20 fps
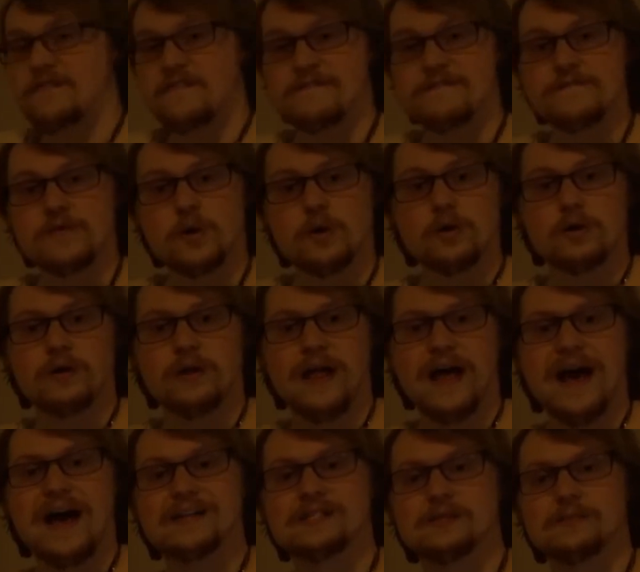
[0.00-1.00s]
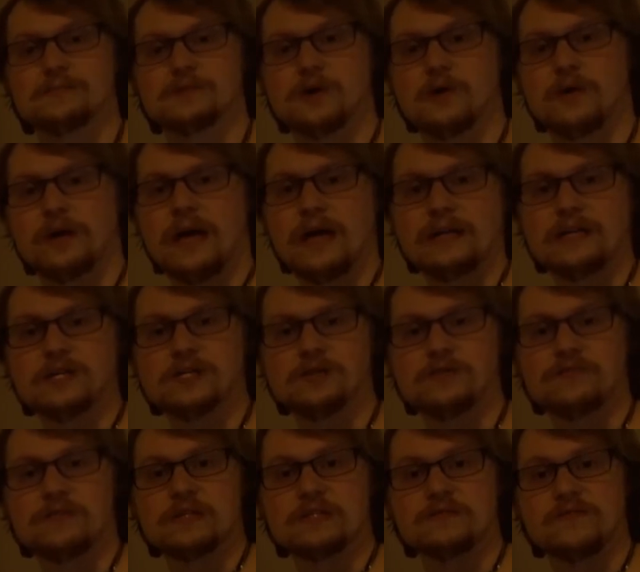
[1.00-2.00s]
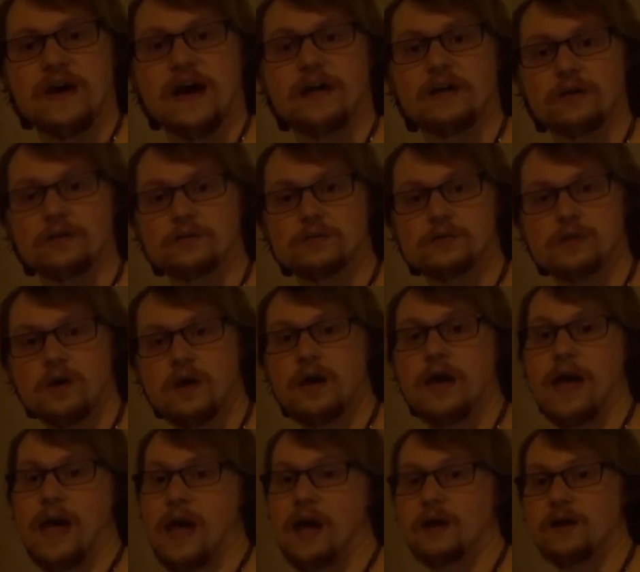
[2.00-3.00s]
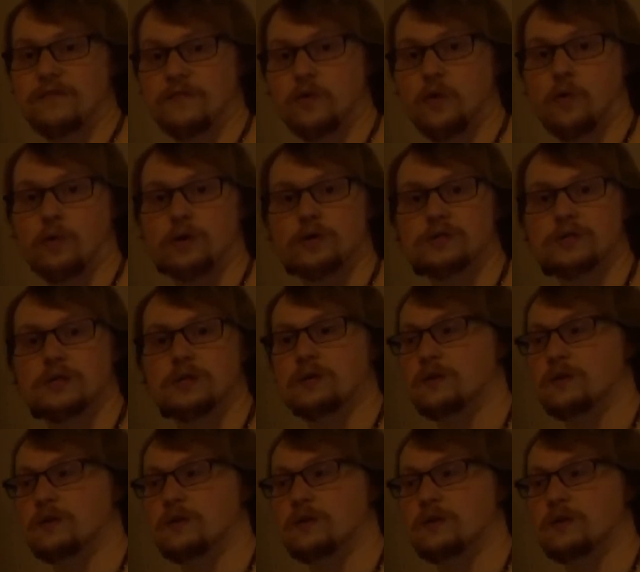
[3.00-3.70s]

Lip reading: a vertical asymptote at each of these values. And of course,